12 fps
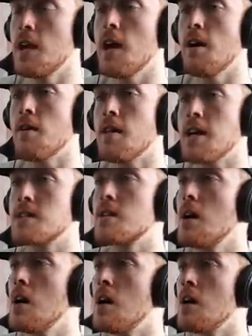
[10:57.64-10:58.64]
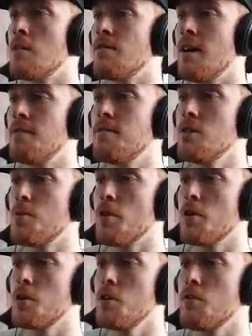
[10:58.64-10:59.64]
So yeah, that's uh, FabFilter
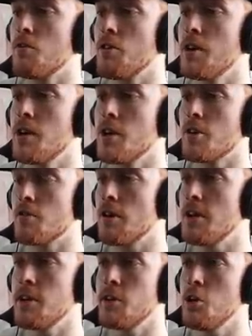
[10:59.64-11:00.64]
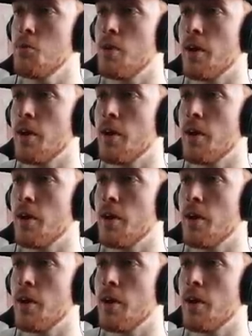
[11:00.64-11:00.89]
Pro Q3, great EQ